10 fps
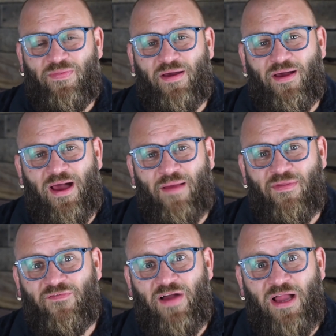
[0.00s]
I am
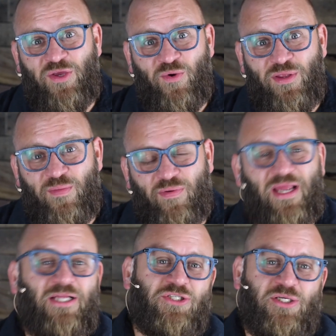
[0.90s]
the vine, you are the
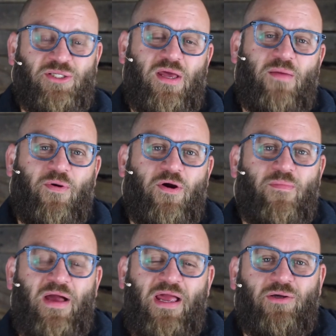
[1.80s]
branches. At part of
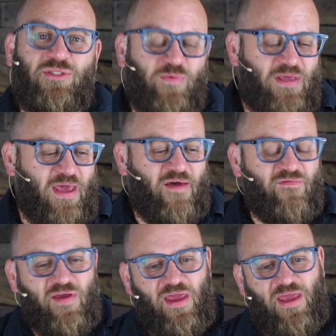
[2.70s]
my house, we
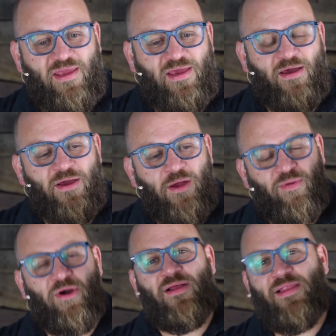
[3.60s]
have a
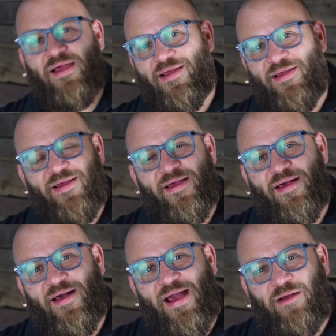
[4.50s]
pergola.
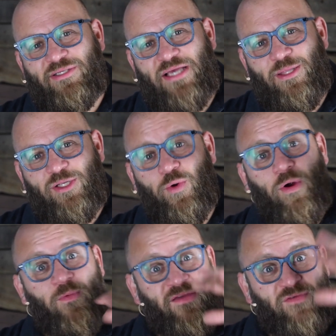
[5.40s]
Outside the
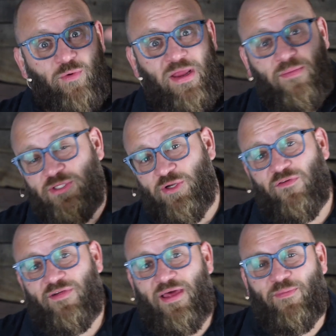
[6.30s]
door, we have grapes
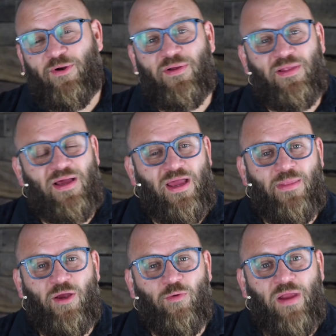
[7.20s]
over that pergola,
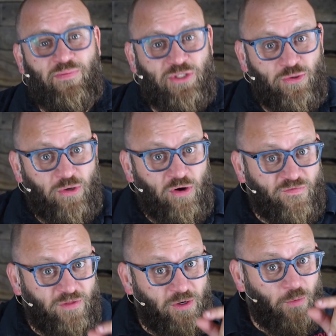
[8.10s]
and the grapes grow
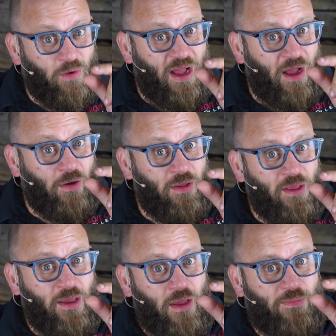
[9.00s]
for a little while,
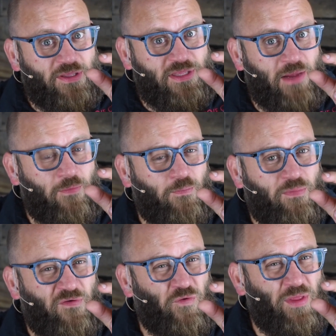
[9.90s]
but then
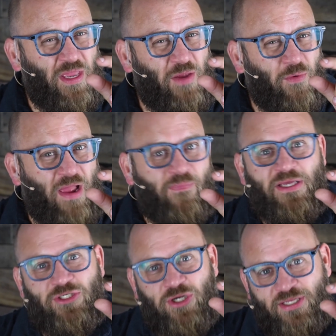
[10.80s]
before they get ripe,
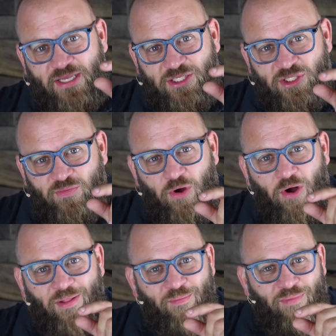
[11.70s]
they start to get
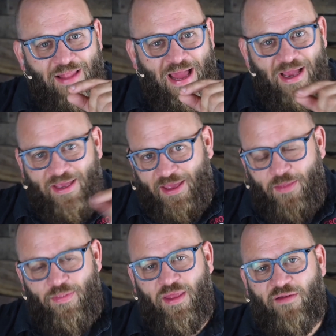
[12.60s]
small and black
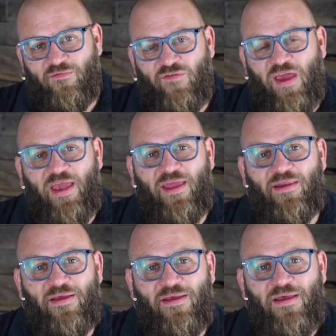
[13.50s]
and then fade
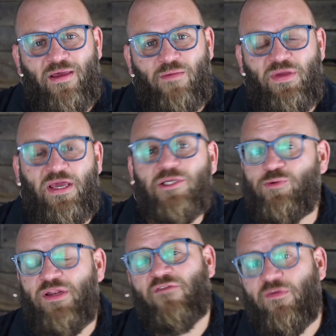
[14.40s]
because
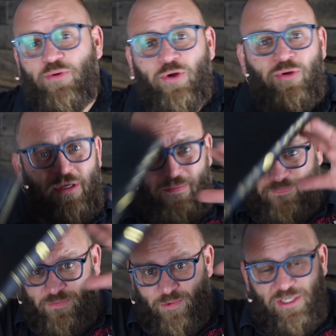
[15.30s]
we never pruned them.
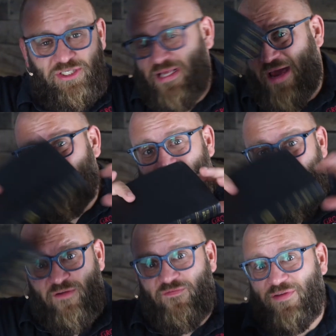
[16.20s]
We just have them
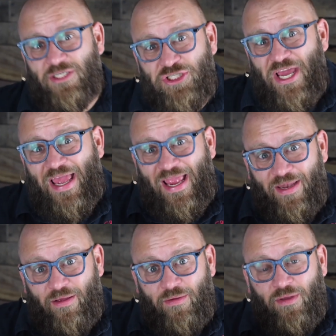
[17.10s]
there for the shade.